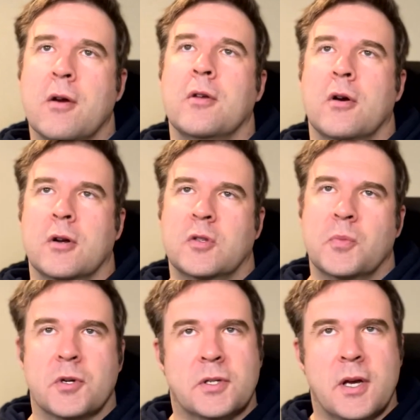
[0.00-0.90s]
air yards
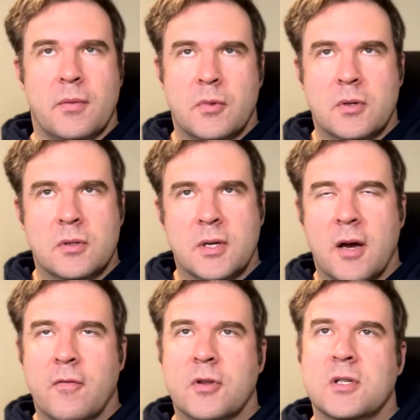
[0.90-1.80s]
per attempt.
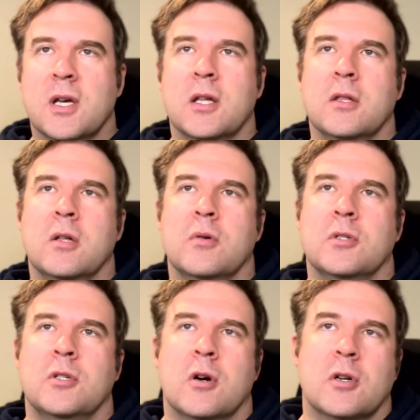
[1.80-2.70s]
Tied for the second
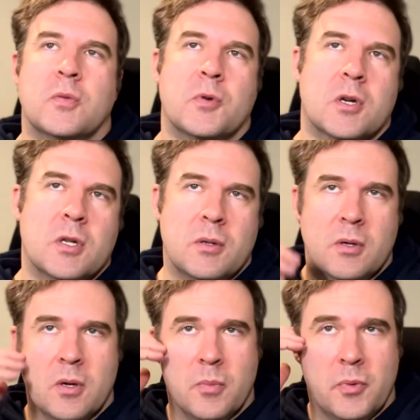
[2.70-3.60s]
lowest yards per
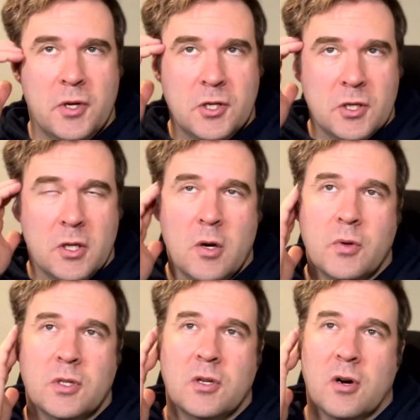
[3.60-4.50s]
completion,
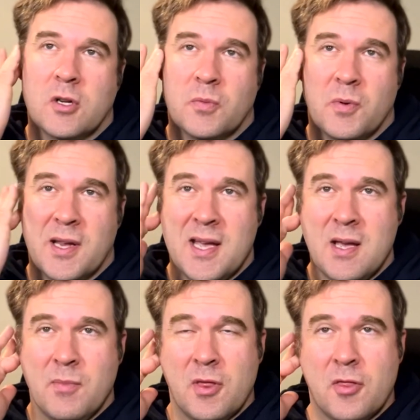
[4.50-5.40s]
lowest yards per
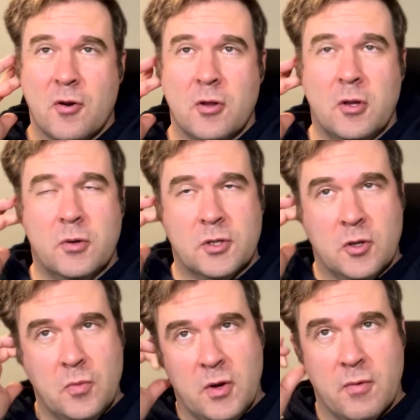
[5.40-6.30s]
game, and third
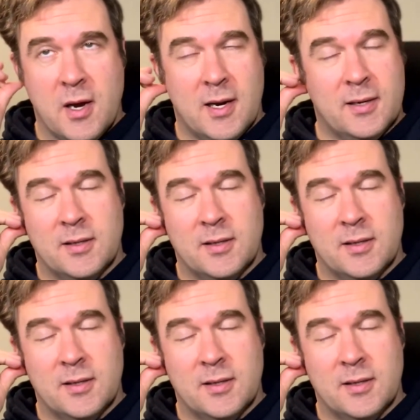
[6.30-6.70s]
lowest QB rating.